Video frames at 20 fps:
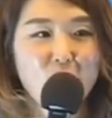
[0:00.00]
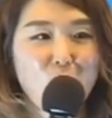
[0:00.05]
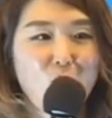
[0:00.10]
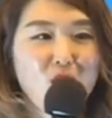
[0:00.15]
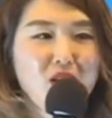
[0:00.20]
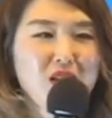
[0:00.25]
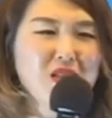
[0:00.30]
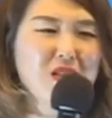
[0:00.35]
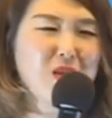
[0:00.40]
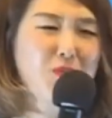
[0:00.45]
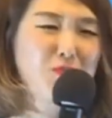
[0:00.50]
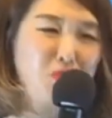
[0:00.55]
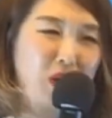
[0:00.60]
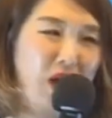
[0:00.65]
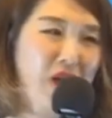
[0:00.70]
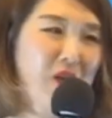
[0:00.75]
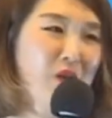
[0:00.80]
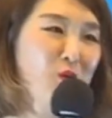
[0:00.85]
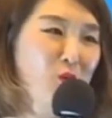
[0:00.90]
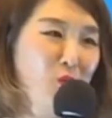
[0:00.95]
What is the
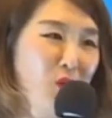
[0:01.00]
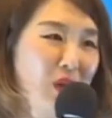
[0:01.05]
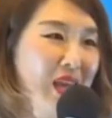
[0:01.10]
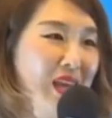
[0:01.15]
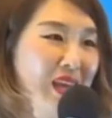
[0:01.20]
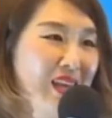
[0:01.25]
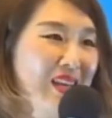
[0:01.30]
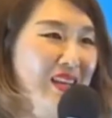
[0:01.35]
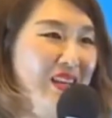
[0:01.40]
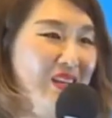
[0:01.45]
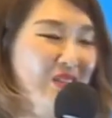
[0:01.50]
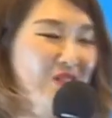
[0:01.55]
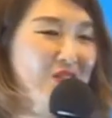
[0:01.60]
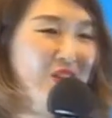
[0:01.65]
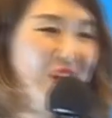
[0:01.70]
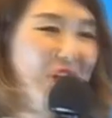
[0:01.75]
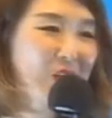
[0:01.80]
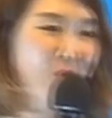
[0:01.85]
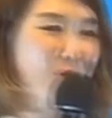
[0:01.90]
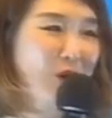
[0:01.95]
better way to
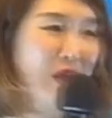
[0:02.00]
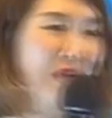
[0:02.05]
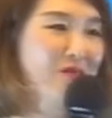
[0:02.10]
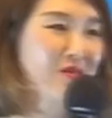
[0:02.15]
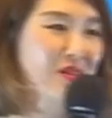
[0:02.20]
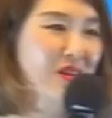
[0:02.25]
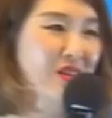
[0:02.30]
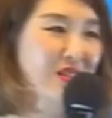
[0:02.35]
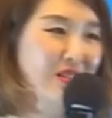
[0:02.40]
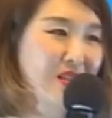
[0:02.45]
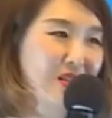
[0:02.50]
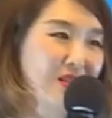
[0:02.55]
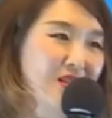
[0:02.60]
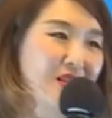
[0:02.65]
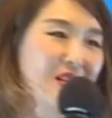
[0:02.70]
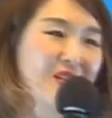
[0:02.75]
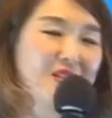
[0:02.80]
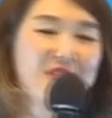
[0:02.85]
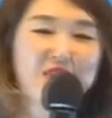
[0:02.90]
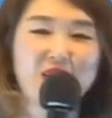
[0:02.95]
get around this
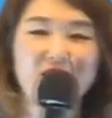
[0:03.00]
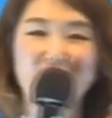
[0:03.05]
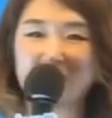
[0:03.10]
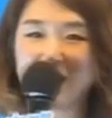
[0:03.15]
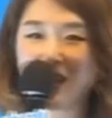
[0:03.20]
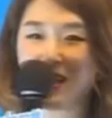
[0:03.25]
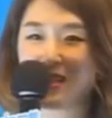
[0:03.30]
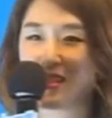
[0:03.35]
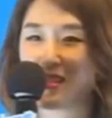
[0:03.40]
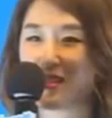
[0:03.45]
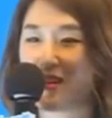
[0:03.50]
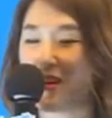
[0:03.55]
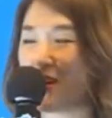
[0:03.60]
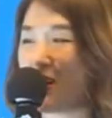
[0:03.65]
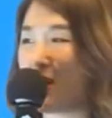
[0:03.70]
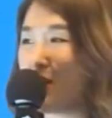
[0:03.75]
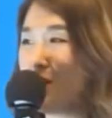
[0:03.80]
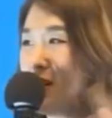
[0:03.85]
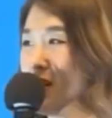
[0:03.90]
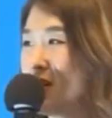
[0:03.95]
than listening to Essie
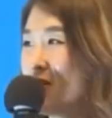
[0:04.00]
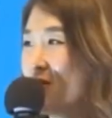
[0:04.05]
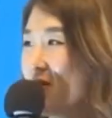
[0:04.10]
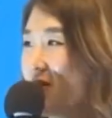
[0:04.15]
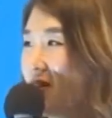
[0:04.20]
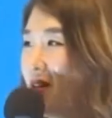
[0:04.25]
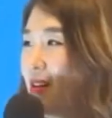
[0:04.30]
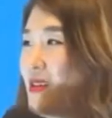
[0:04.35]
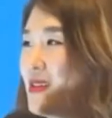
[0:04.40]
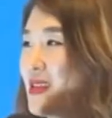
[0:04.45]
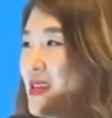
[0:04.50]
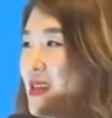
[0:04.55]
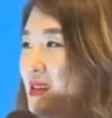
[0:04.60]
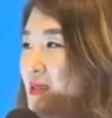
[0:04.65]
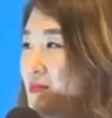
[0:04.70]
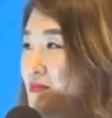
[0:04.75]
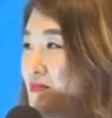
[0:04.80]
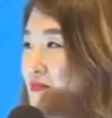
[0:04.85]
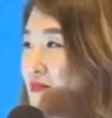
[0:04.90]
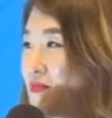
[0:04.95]
talking about it for all
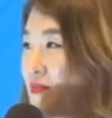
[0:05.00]
day?